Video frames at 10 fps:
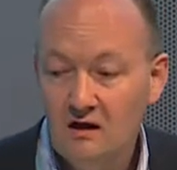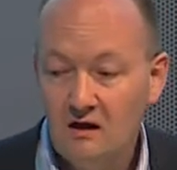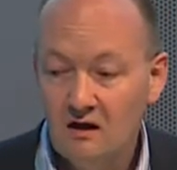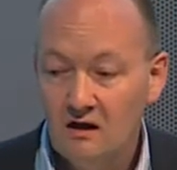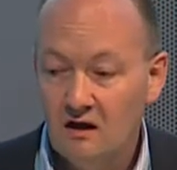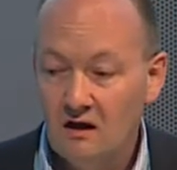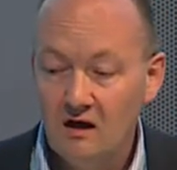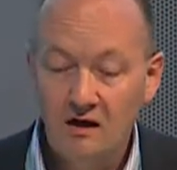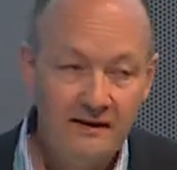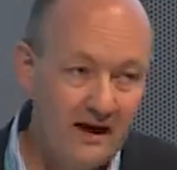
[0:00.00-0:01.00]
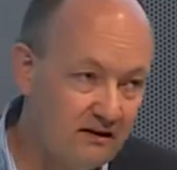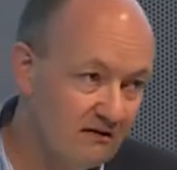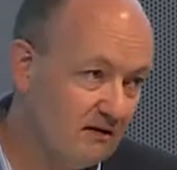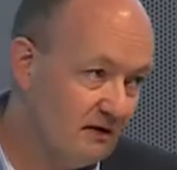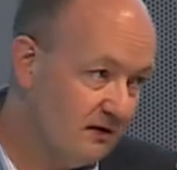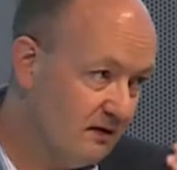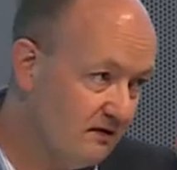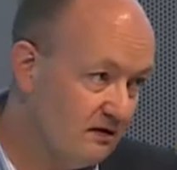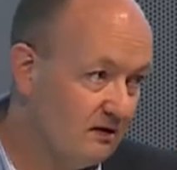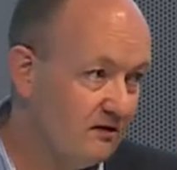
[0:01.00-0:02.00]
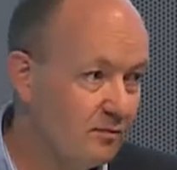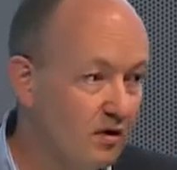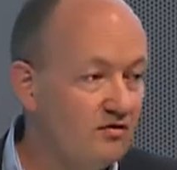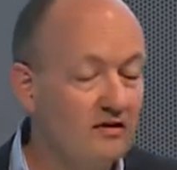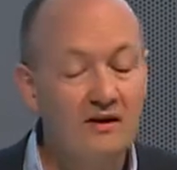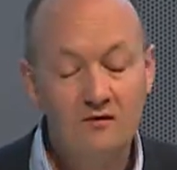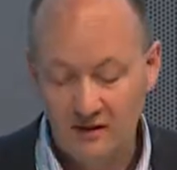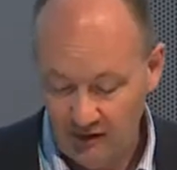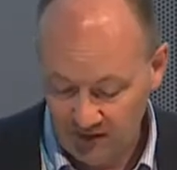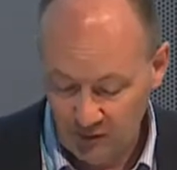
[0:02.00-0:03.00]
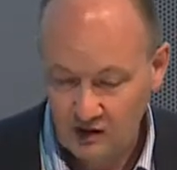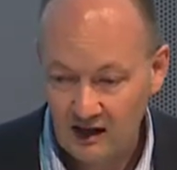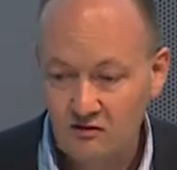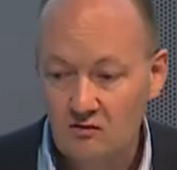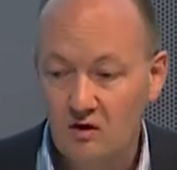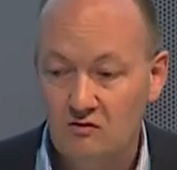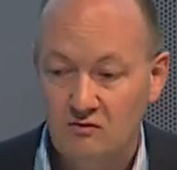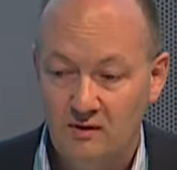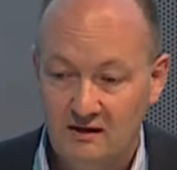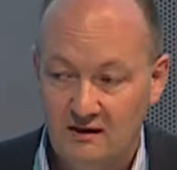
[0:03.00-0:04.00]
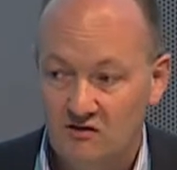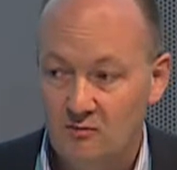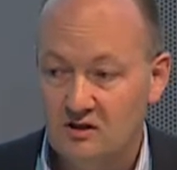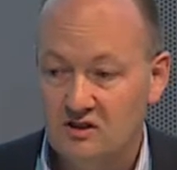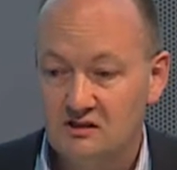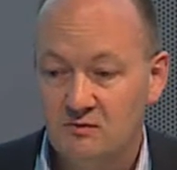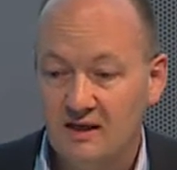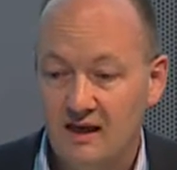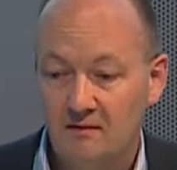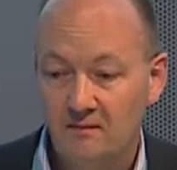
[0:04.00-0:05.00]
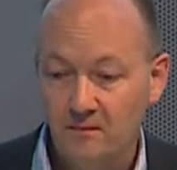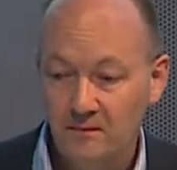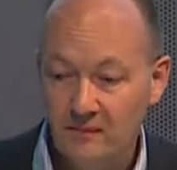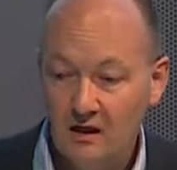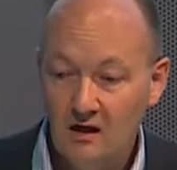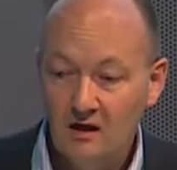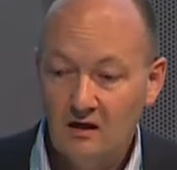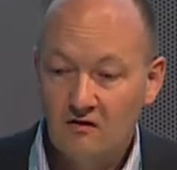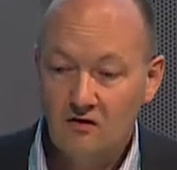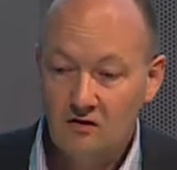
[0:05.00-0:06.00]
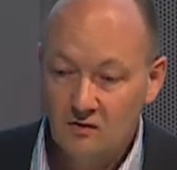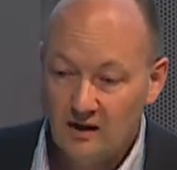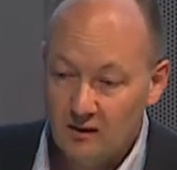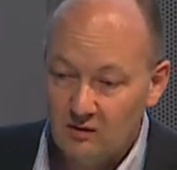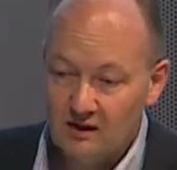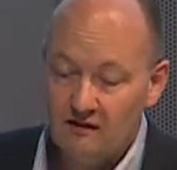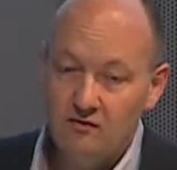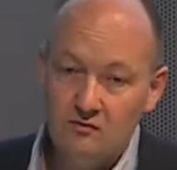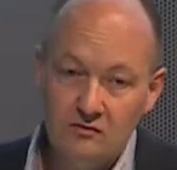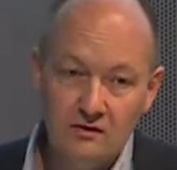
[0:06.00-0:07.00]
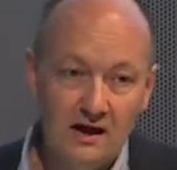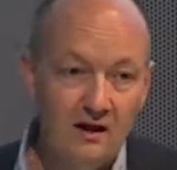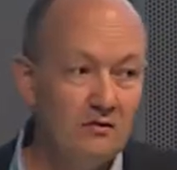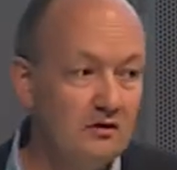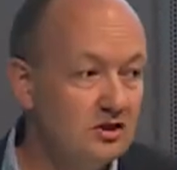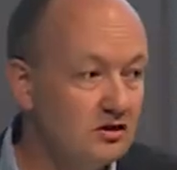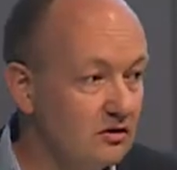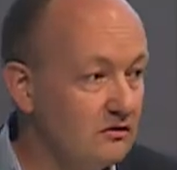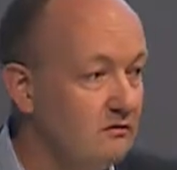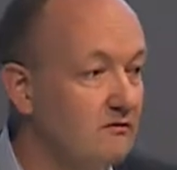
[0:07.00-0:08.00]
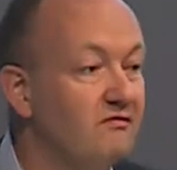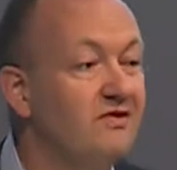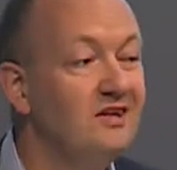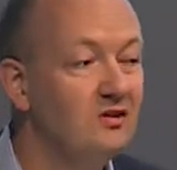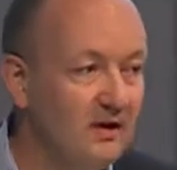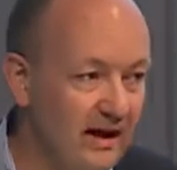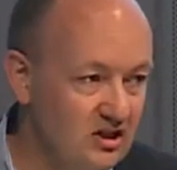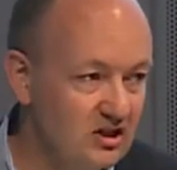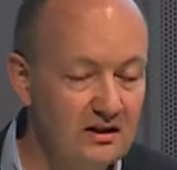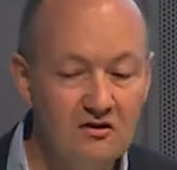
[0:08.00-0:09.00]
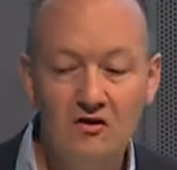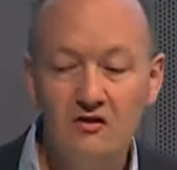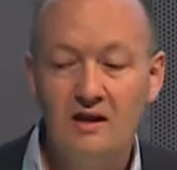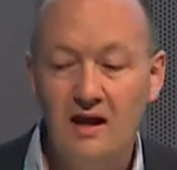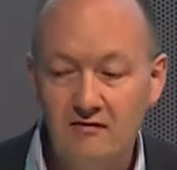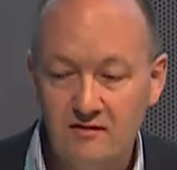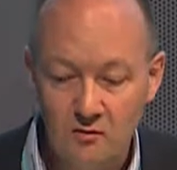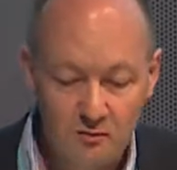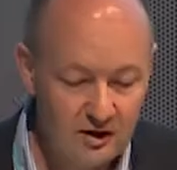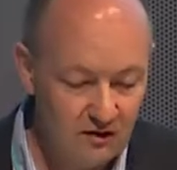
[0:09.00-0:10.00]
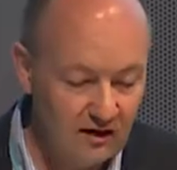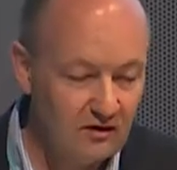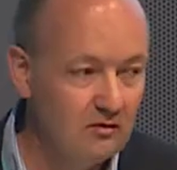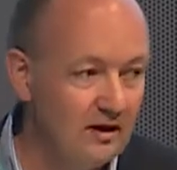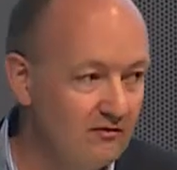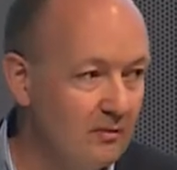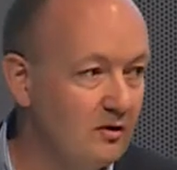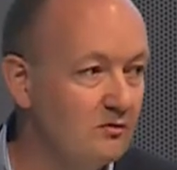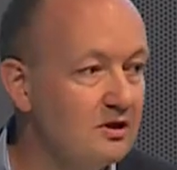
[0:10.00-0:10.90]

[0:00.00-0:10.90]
that is a process that we definitely would like to automate as much as we can. So I will give you now a short video, actually. It is not a live demo because I don't have my own